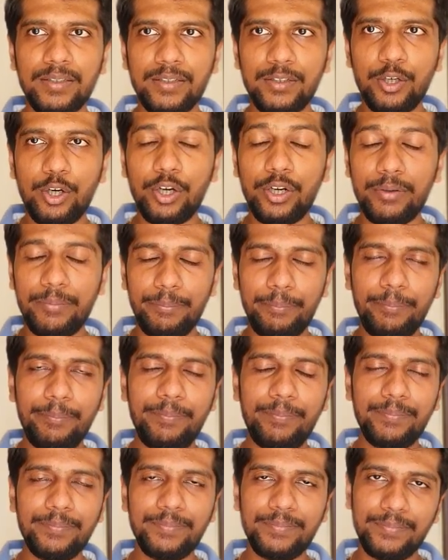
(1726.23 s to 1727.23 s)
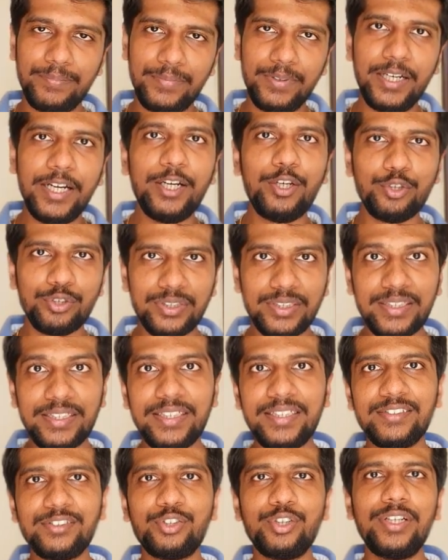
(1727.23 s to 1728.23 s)
or reducing
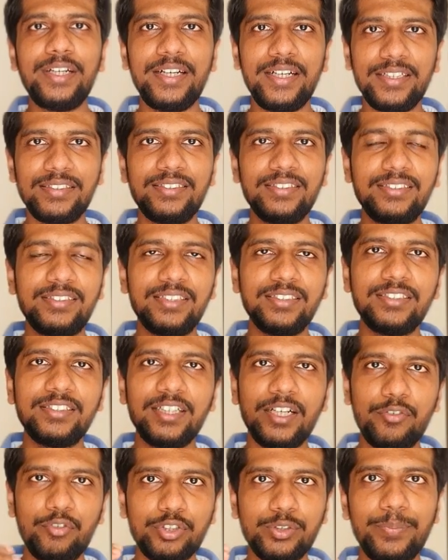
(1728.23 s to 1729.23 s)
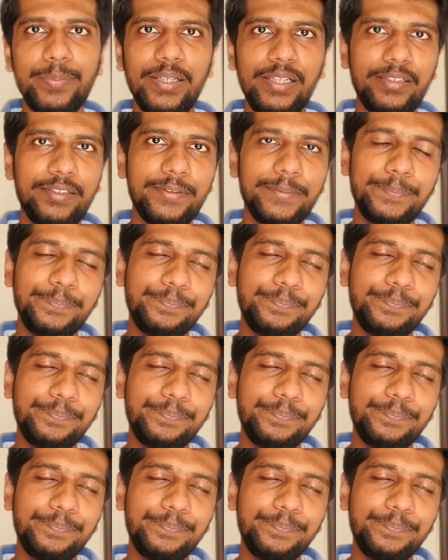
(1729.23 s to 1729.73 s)
the insulin resistance that was built